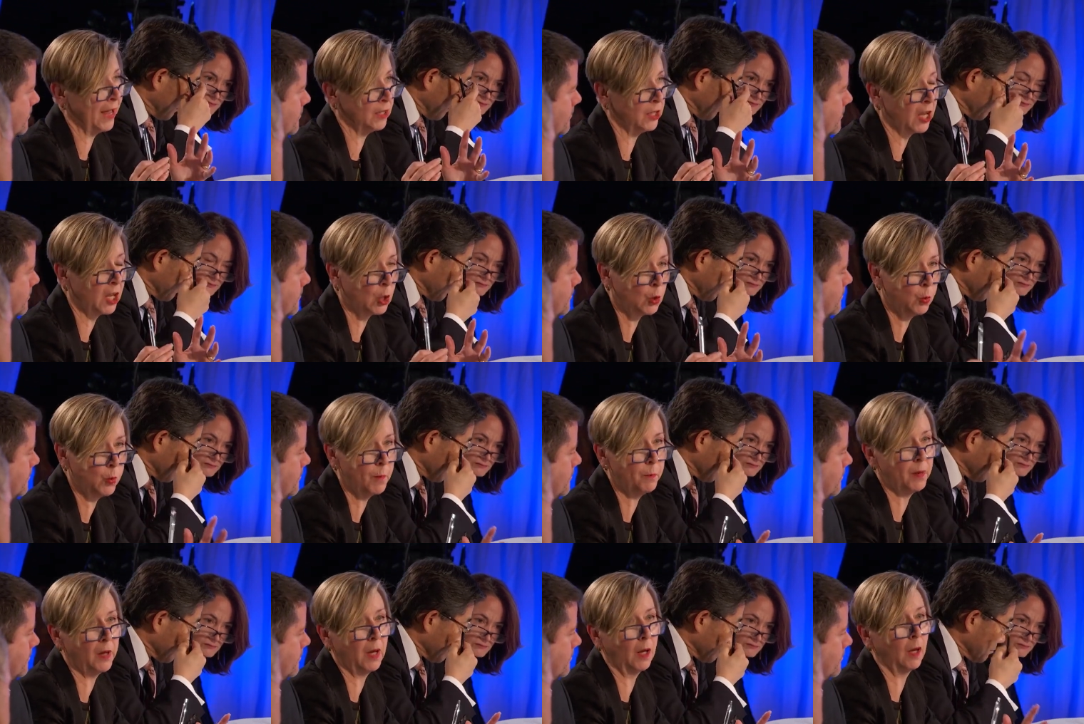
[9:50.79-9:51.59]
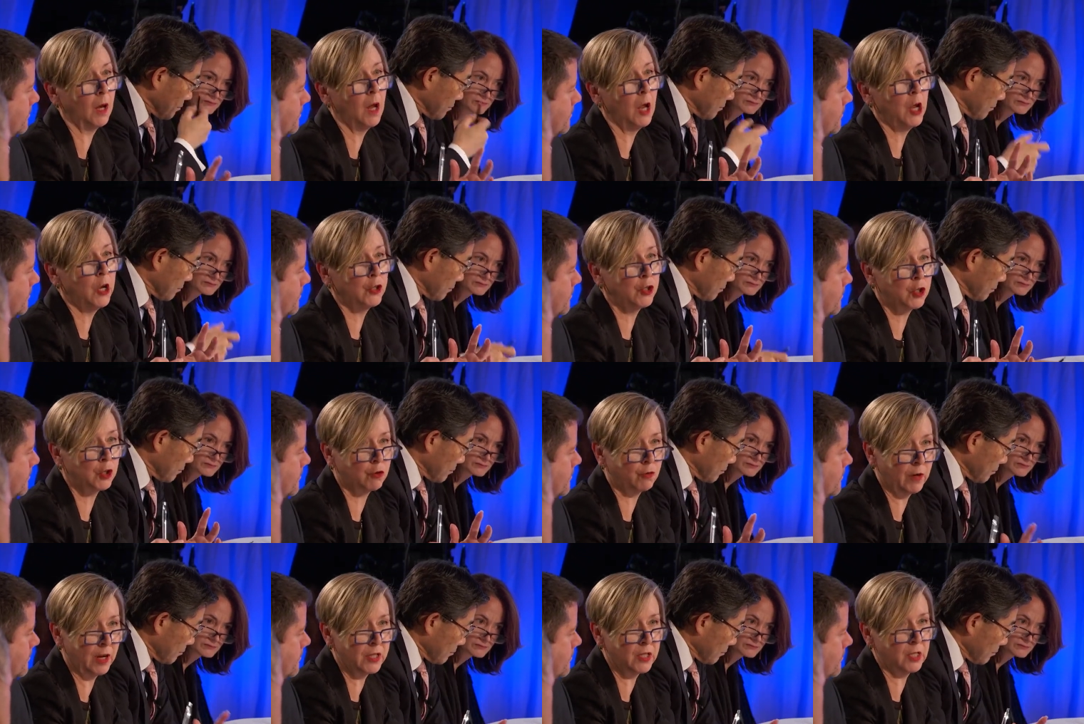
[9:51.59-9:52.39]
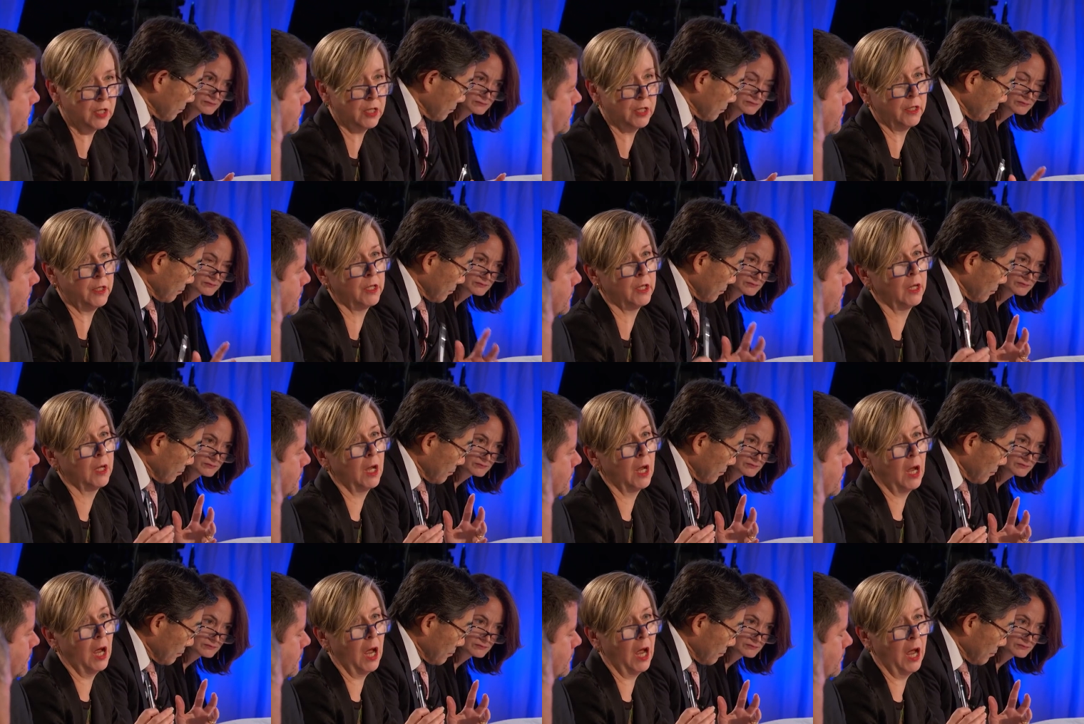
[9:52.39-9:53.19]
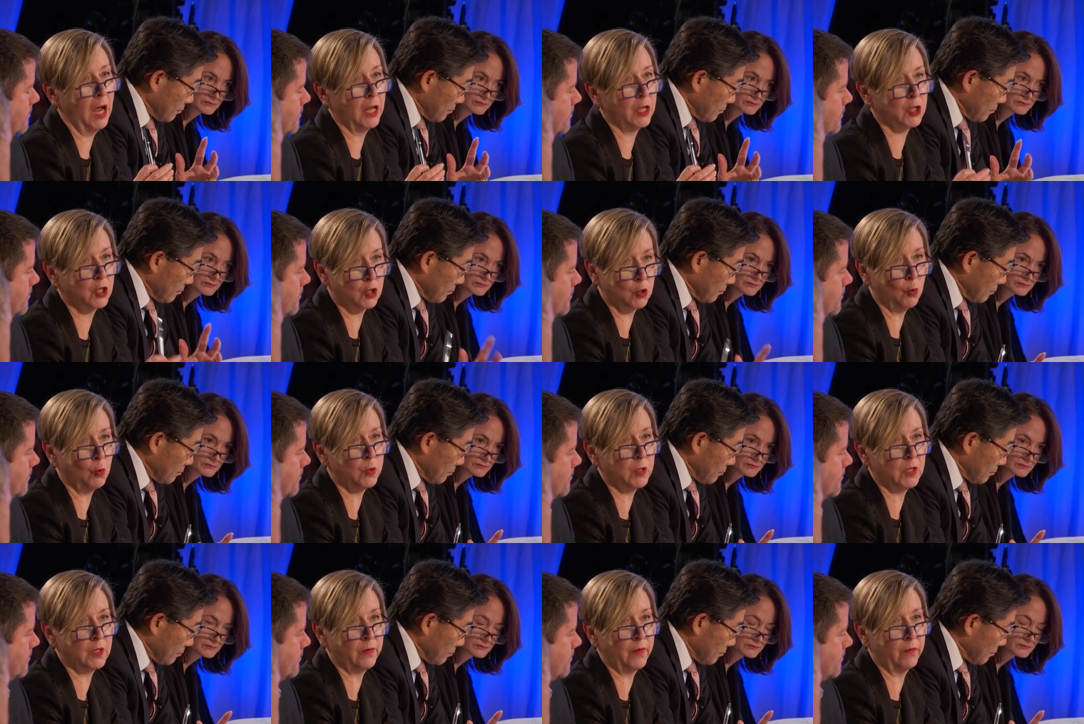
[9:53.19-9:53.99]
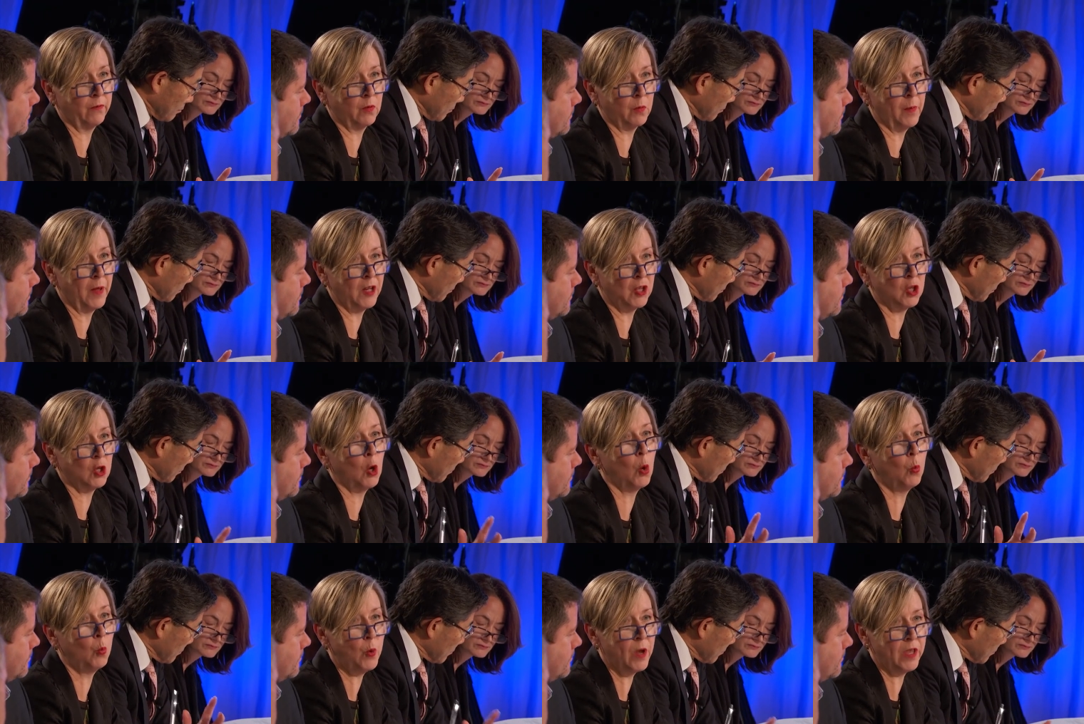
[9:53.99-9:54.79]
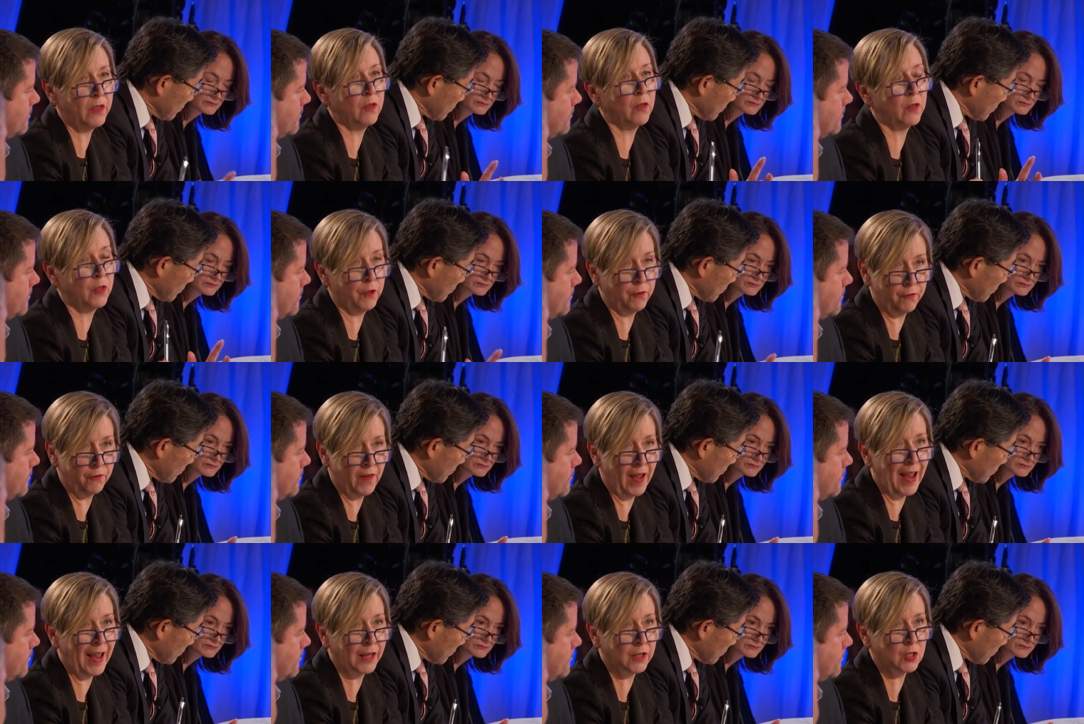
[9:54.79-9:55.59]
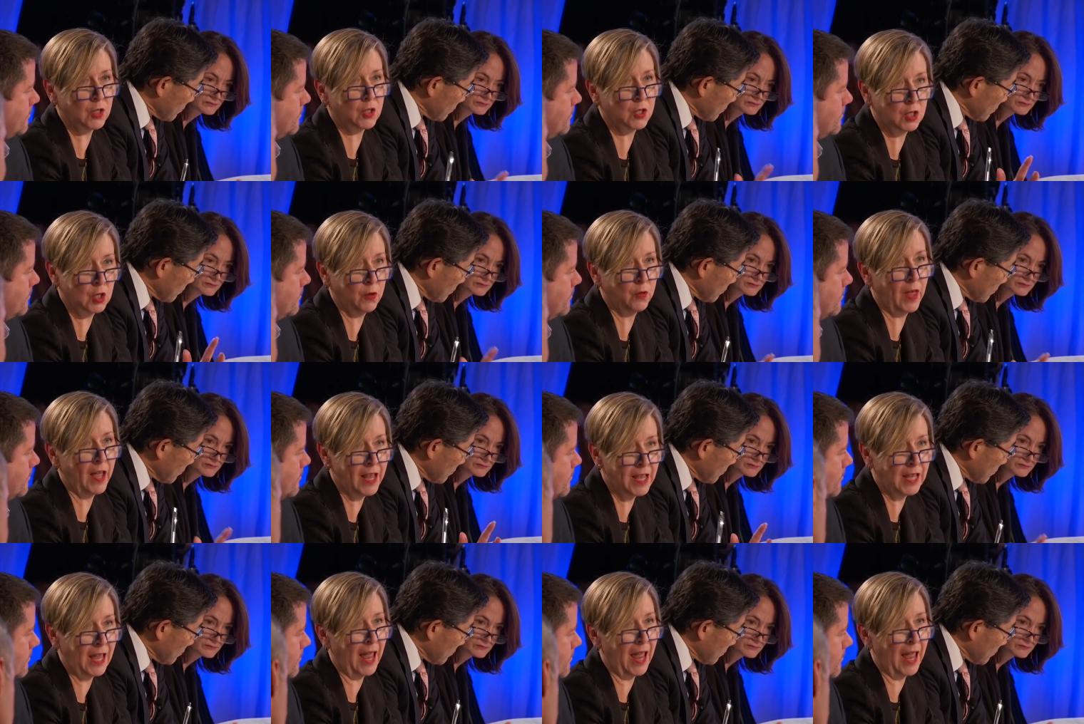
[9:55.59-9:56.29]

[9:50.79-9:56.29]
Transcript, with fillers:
Speaker 1: and equipping trusted sources of information with the facts so they